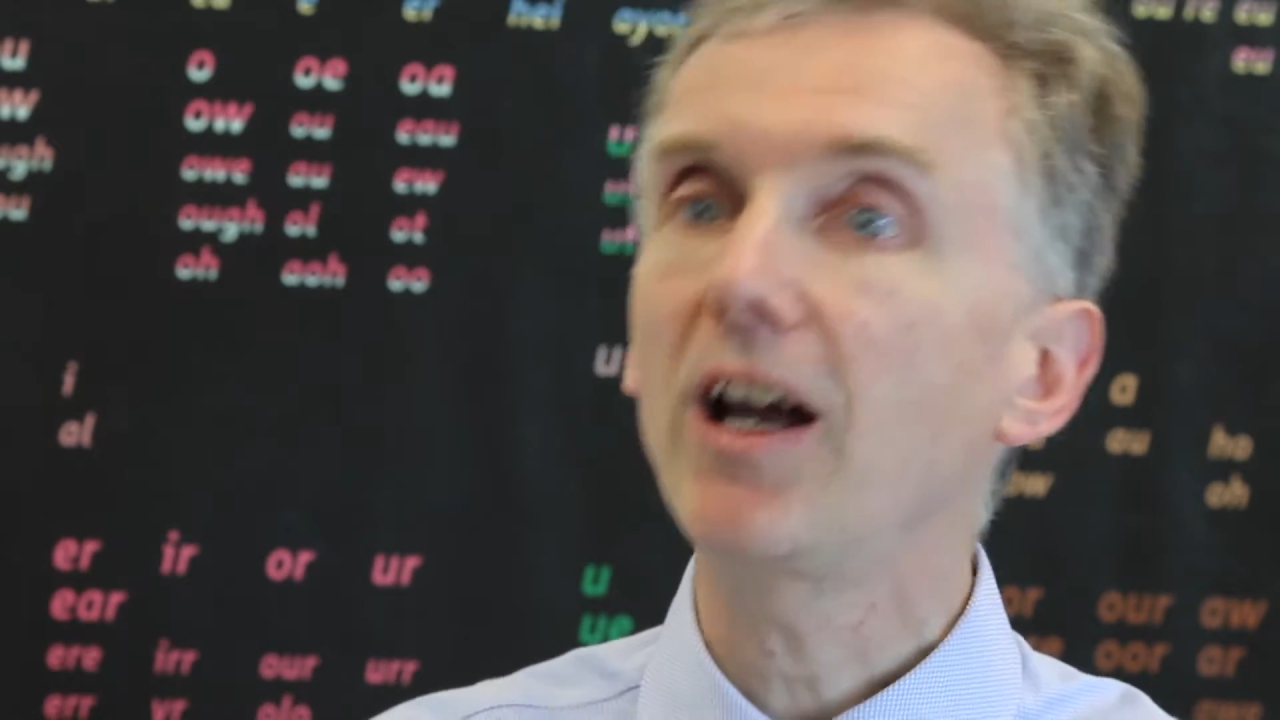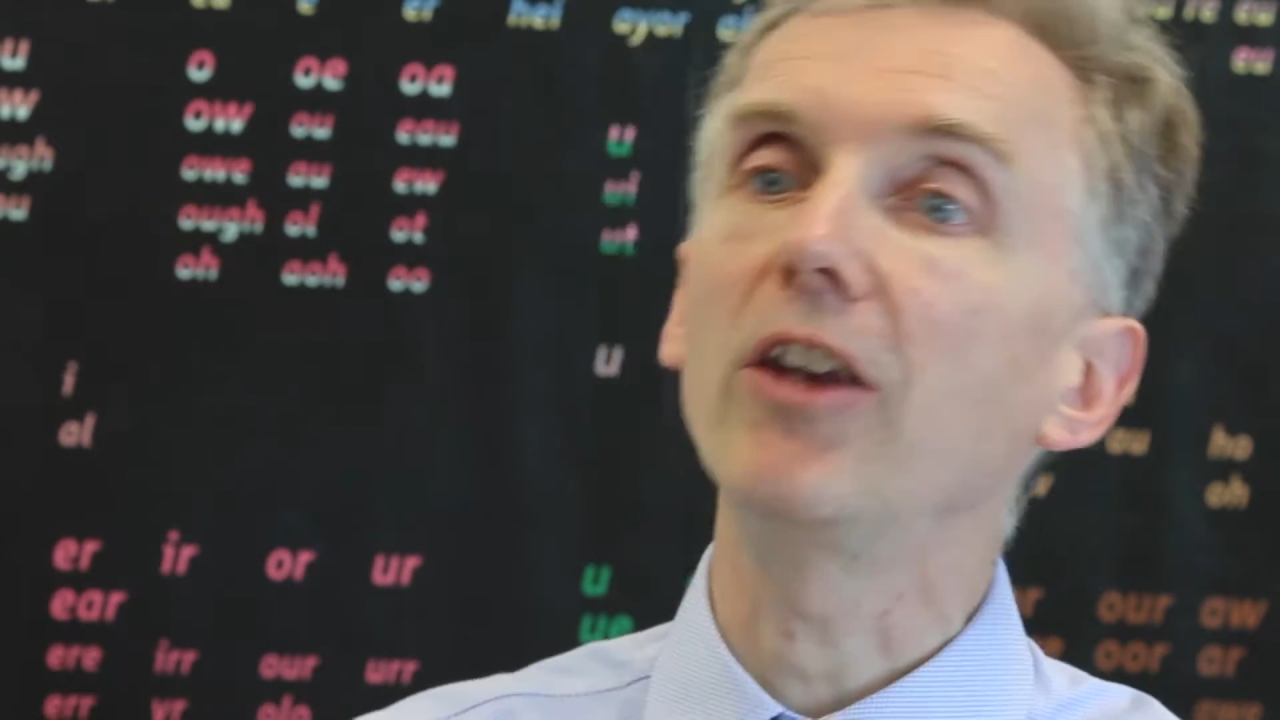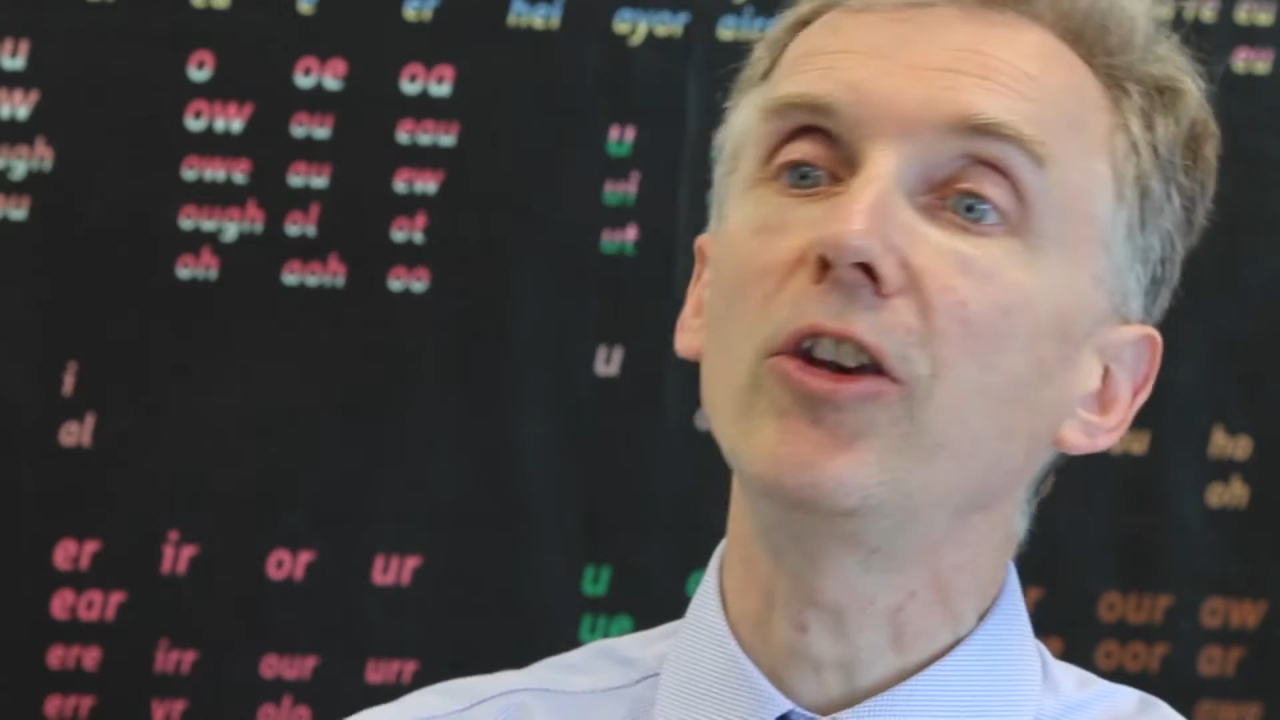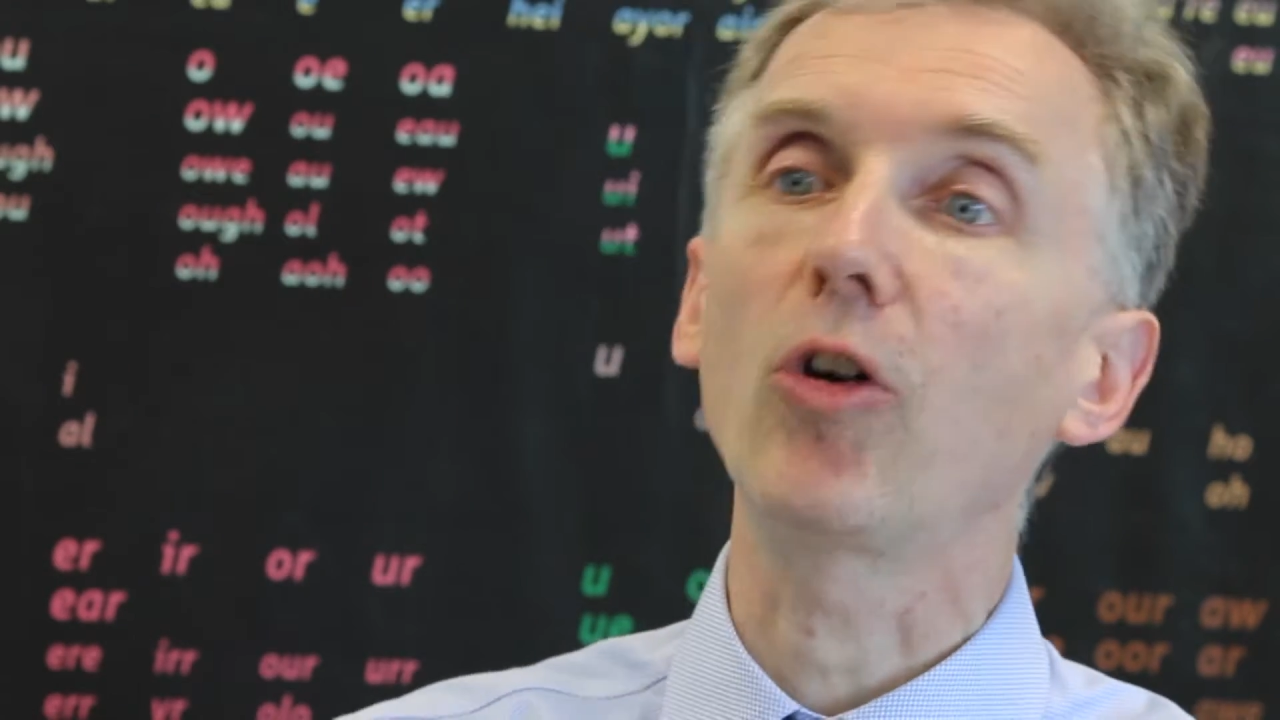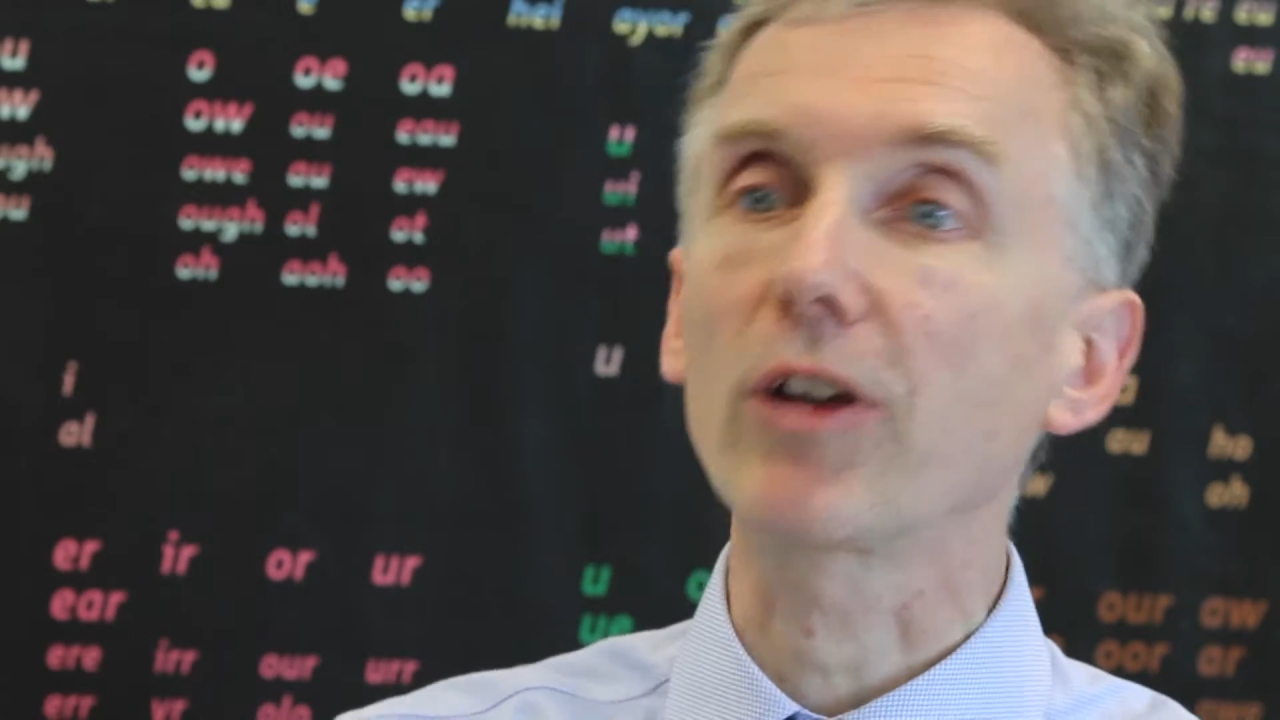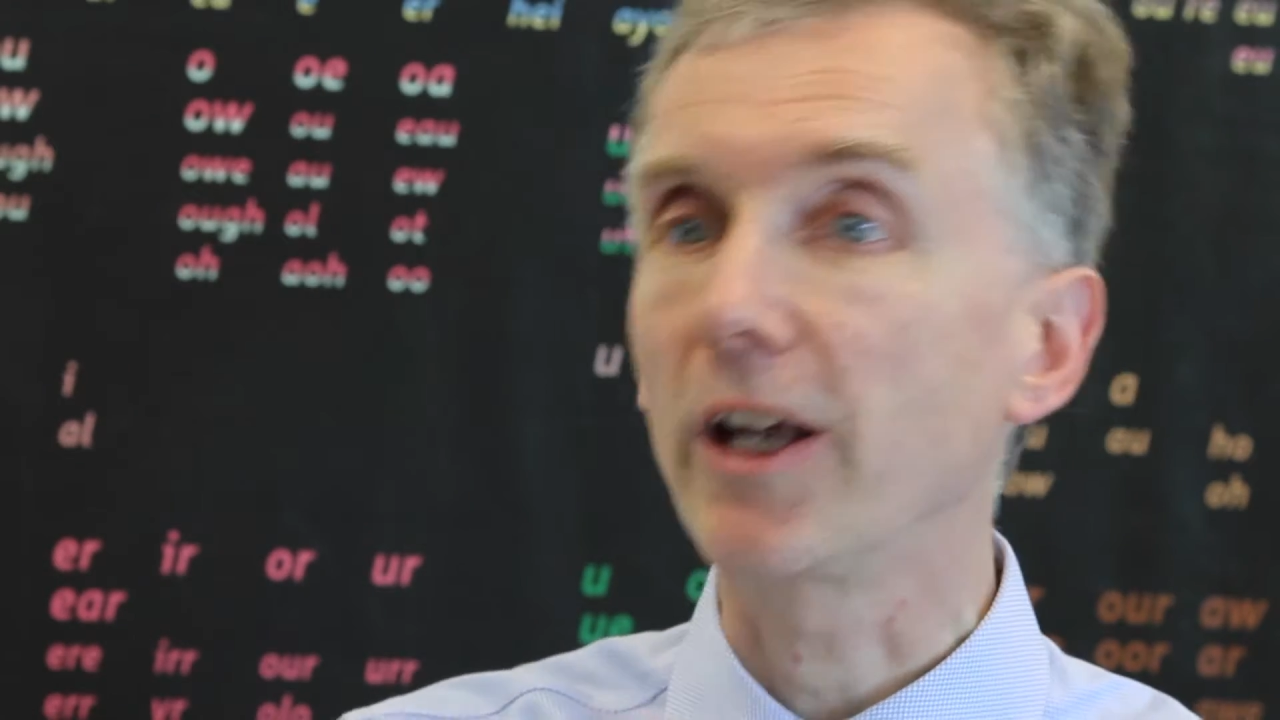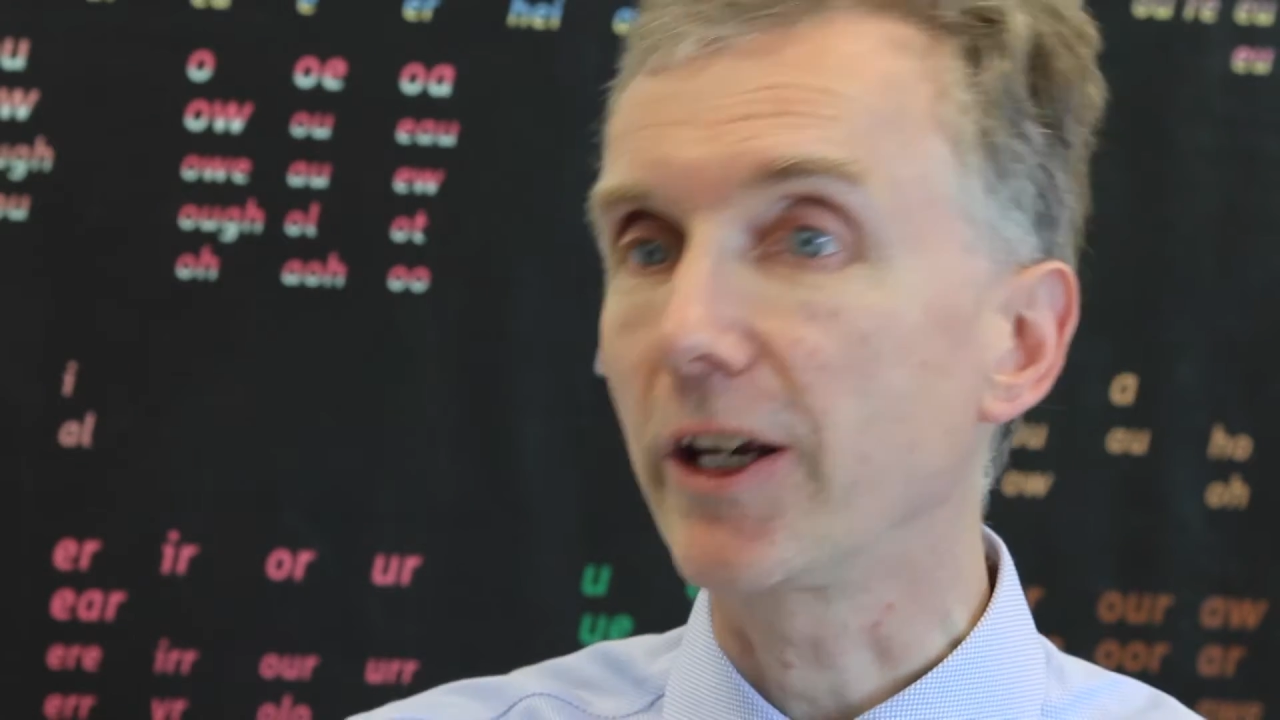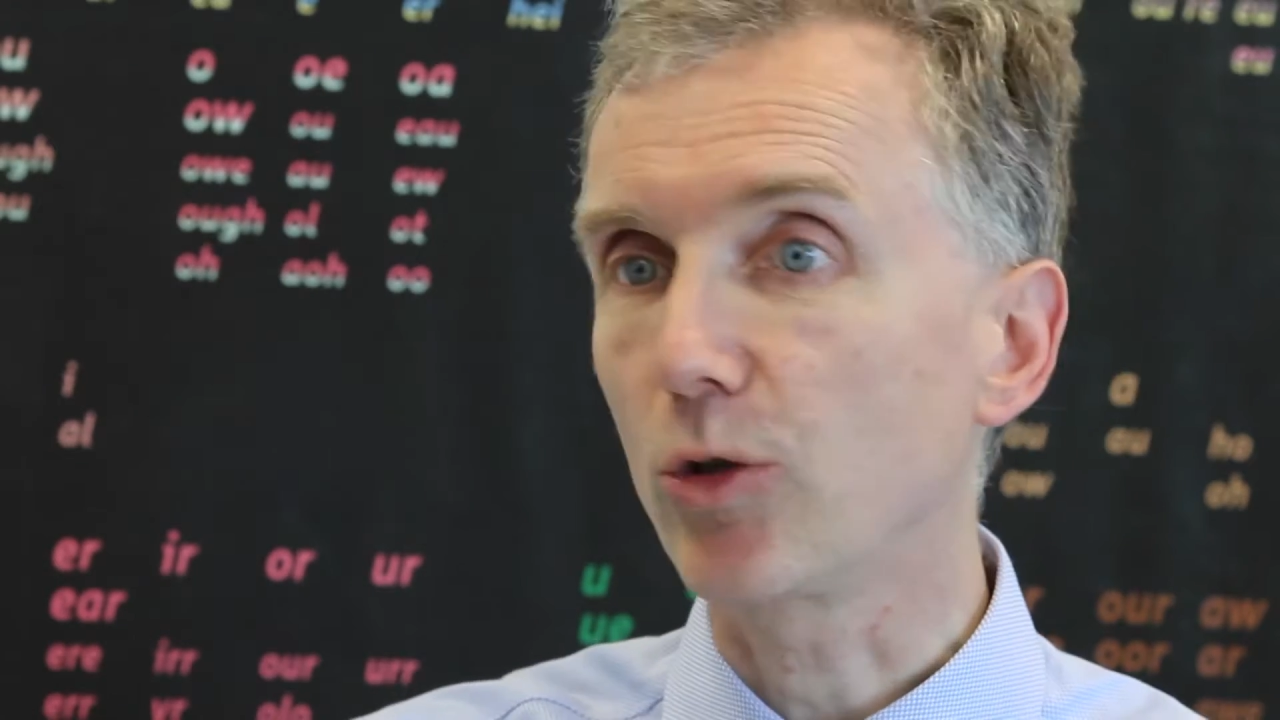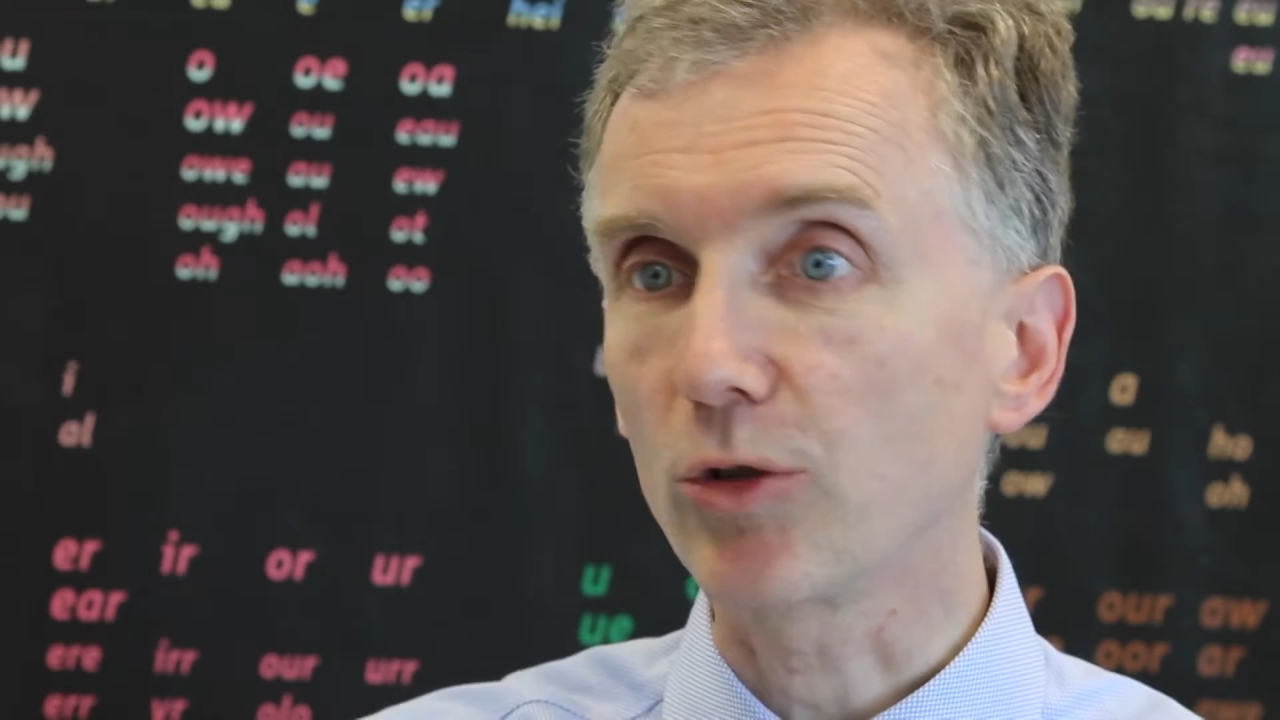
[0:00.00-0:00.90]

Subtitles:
and not learning